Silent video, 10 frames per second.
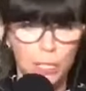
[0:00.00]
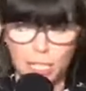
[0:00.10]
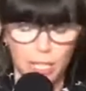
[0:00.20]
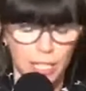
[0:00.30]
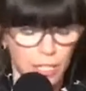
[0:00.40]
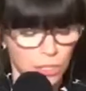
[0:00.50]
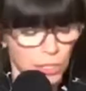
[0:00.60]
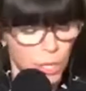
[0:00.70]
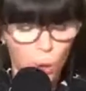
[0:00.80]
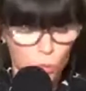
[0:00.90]

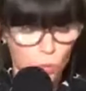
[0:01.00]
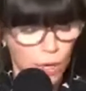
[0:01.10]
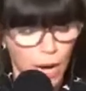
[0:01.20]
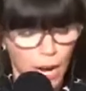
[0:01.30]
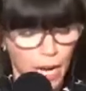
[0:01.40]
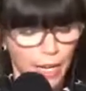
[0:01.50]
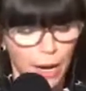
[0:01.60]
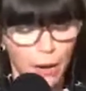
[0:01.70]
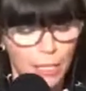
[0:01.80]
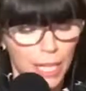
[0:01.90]
tears right
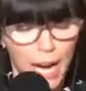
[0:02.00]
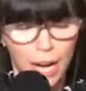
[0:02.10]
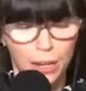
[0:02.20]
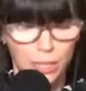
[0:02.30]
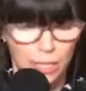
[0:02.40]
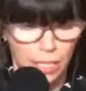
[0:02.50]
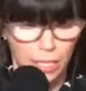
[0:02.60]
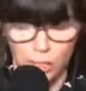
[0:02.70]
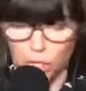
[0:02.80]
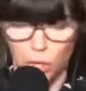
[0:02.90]
out loud,
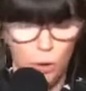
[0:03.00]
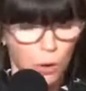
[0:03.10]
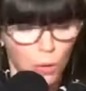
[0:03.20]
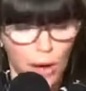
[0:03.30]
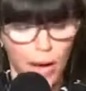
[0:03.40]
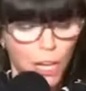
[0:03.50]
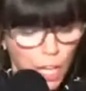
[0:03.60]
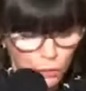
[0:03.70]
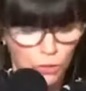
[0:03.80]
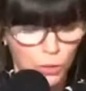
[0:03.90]
then go out.
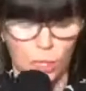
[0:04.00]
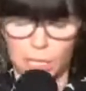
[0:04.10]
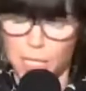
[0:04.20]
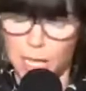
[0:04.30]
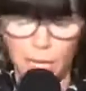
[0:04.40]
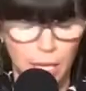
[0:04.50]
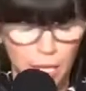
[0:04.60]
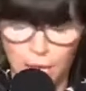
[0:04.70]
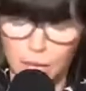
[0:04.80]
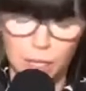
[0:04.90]
If you can say
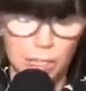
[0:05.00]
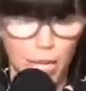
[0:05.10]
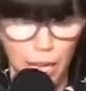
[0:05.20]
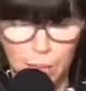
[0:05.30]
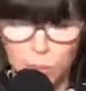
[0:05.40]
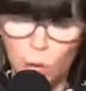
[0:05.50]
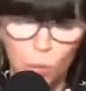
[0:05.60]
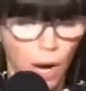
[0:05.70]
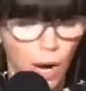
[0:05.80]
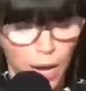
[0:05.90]
their names
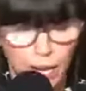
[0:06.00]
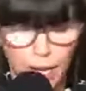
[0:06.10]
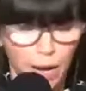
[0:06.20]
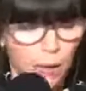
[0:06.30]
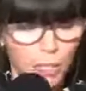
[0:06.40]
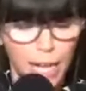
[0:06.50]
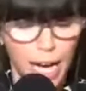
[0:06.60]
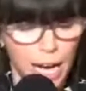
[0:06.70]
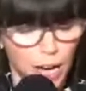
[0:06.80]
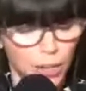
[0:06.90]
right out
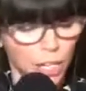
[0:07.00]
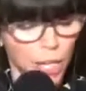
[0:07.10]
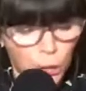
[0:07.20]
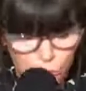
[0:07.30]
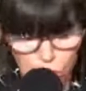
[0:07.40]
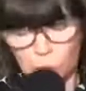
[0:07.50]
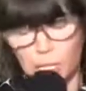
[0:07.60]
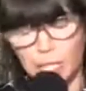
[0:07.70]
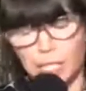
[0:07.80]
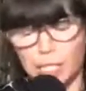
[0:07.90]
loud,
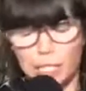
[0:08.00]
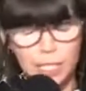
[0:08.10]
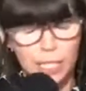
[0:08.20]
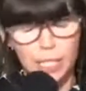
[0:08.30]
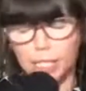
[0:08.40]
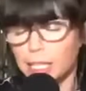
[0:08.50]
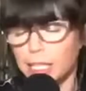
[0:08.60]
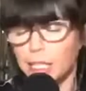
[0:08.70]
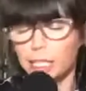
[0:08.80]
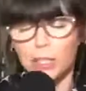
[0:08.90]
free and
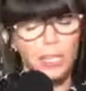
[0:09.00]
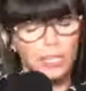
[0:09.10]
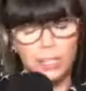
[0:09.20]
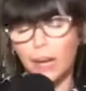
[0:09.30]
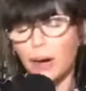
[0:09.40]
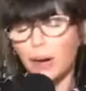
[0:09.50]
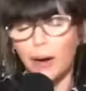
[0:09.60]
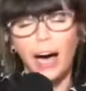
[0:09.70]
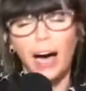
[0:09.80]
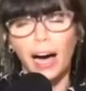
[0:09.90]
clear, then go
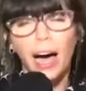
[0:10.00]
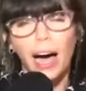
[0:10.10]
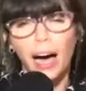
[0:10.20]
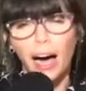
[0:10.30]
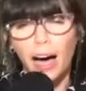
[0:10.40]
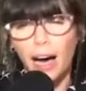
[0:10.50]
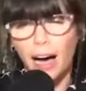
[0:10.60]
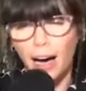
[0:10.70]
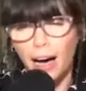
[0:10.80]
out.